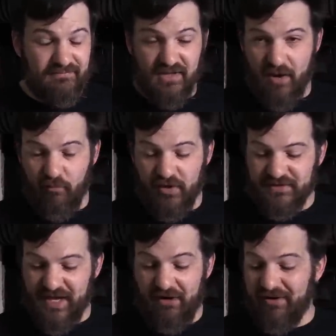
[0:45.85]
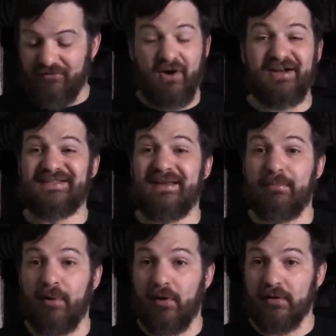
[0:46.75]
Not once. I don't even know how to take it
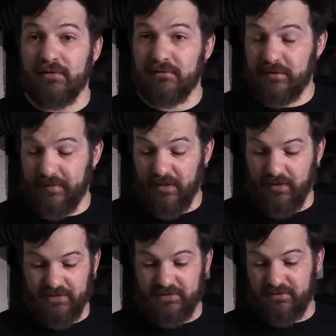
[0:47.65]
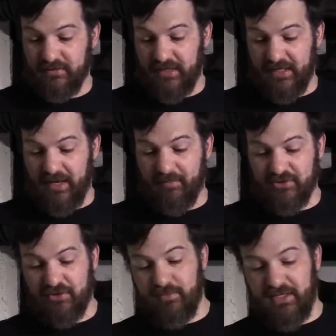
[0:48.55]
apart, to be honest. Like, I'm
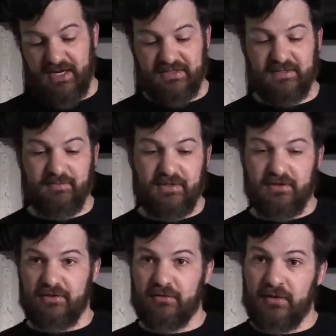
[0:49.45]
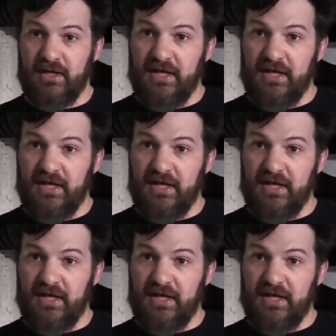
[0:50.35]
assuming it has something to do.